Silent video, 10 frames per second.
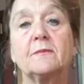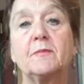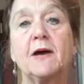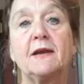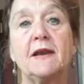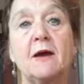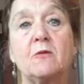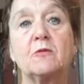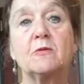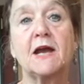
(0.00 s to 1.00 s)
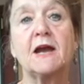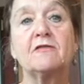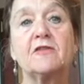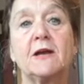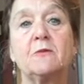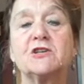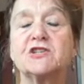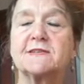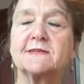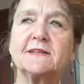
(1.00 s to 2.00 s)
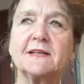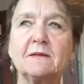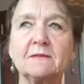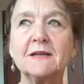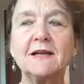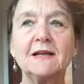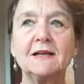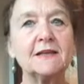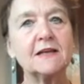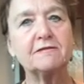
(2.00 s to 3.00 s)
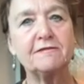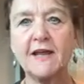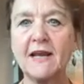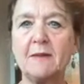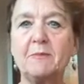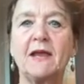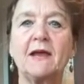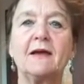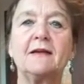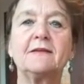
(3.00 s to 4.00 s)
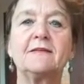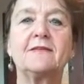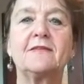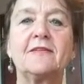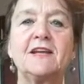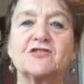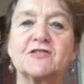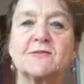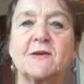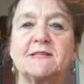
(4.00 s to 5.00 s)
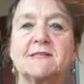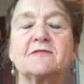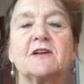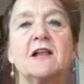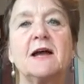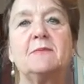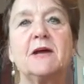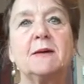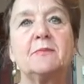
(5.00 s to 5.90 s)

but now we're recovering, which is a little a little funny because the interest rates have climbed up,